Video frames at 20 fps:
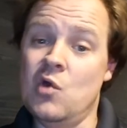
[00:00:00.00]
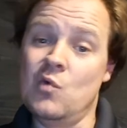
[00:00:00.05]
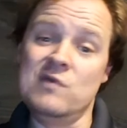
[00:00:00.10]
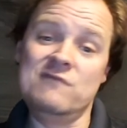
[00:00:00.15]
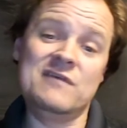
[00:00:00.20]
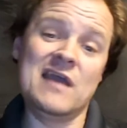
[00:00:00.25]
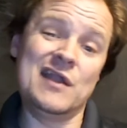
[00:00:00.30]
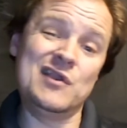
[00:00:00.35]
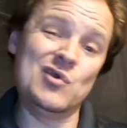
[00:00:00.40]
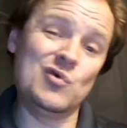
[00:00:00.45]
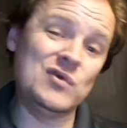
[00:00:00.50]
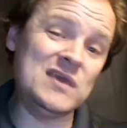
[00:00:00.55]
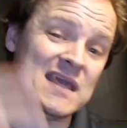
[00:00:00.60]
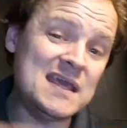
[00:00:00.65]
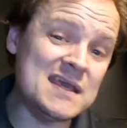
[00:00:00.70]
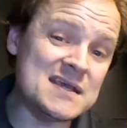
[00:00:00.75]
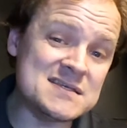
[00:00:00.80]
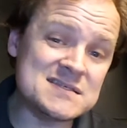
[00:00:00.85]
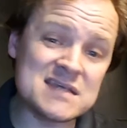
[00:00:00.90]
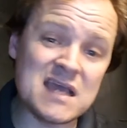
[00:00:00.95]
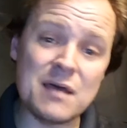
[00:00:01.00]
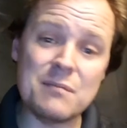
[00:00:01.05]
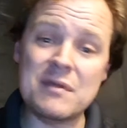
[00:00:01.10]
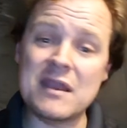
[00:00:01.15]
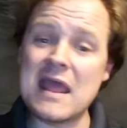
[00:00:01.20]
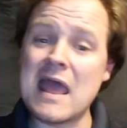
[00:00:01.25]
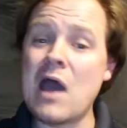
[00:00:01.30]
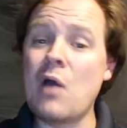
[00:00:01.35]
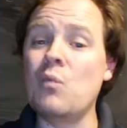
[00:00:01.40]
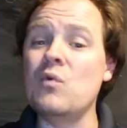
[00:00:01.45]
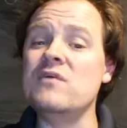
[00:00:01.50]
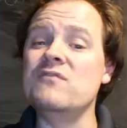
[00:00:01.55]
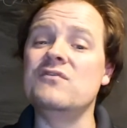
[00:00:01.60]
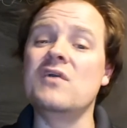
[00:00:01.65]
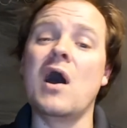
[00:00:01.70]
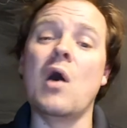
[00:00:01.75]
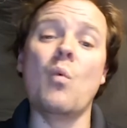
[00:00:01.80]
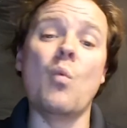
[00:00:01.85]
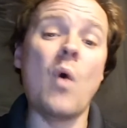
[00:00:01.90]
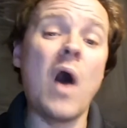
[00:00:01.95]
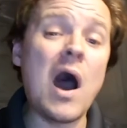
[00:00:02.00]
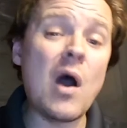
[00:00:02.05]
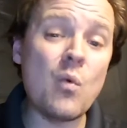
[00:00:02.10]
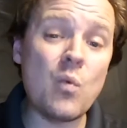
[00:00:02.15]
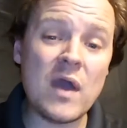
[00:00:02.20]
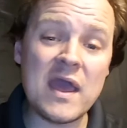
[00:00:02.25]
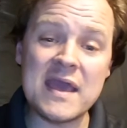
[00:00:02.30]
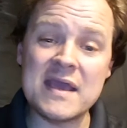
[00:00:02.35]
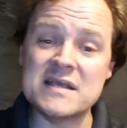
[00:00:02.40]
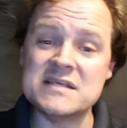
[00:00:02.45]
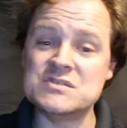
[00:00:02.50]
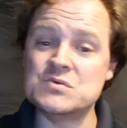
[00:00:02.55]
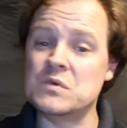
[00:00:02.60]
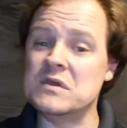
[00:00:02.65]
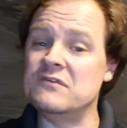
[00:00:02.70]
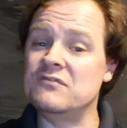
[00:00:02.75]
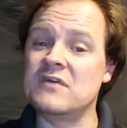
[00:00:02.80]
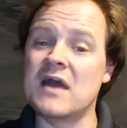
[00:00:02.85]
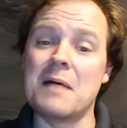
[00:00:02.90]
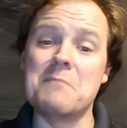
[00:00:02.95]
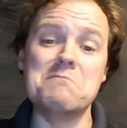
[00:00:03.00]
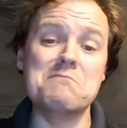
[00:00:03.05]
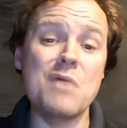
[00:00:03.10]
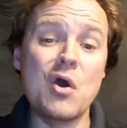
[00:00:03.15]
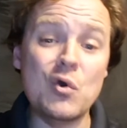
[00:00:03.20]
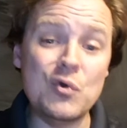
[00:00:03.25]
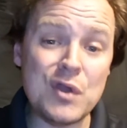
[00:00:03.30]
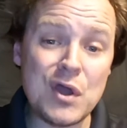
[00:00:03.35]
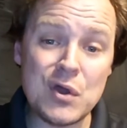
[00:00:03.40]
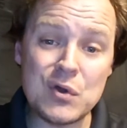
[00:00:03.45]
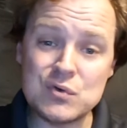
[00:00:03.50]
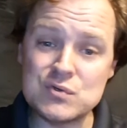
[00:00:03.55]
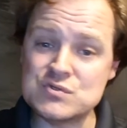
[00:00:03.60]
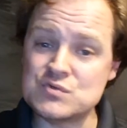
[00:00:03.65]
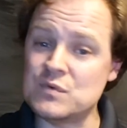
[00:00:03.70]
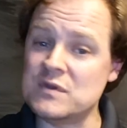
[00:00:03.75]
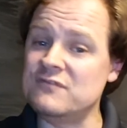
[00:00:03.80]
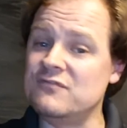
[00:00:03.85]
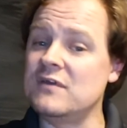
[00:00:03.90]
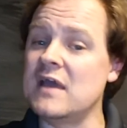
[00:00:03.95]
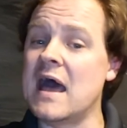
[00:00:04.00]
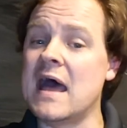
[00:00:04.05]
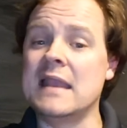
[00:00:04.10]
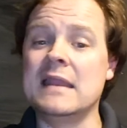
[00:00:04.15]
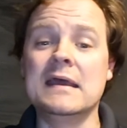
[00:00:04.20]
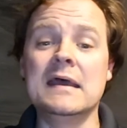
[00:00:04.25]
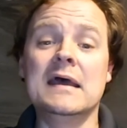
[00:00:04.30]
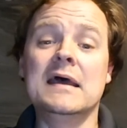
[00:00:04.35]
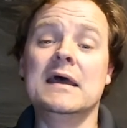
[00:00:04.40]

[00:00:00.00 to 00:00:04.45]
We've got Nokias coming out, we've got Huawei's, we've got Motos, we've got